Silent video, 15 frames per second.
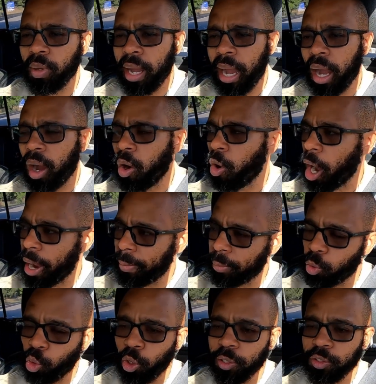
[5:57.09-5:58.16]
how
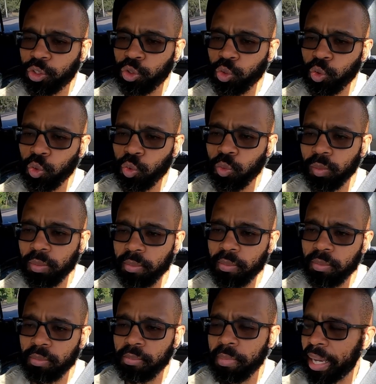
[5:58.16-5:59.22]
I'm going to
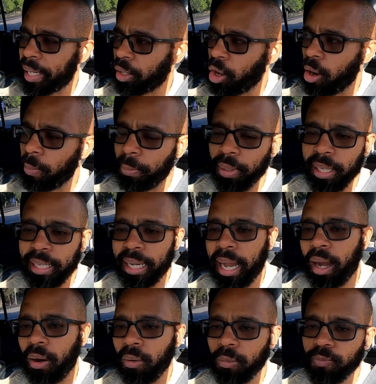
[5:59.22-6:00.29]
make it all play
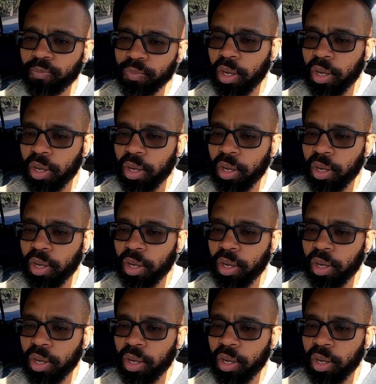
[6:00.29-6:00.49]
out.